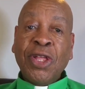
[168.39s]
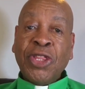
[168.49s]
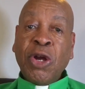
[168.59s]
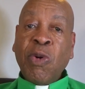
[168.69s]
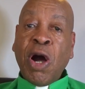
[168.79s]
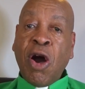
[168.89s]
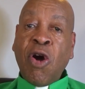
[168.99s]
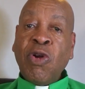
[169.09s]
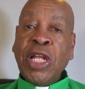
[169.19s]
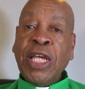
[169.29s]
There were
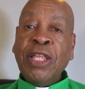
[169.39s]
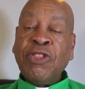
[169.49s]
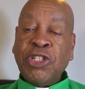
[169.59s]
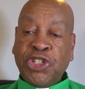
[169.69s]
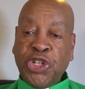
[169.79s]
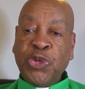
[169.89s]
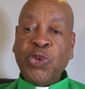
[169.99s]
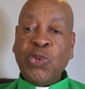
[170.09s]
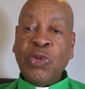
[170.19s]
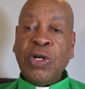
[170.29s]
only the
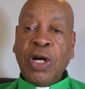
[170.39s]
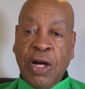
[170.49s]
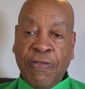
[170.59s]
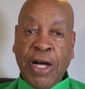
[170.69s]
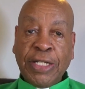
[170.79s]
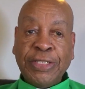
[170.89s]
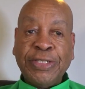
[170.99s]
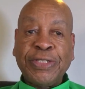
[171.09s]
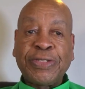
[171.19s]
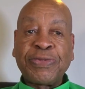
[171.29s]
two of
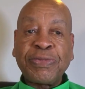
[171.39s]
us.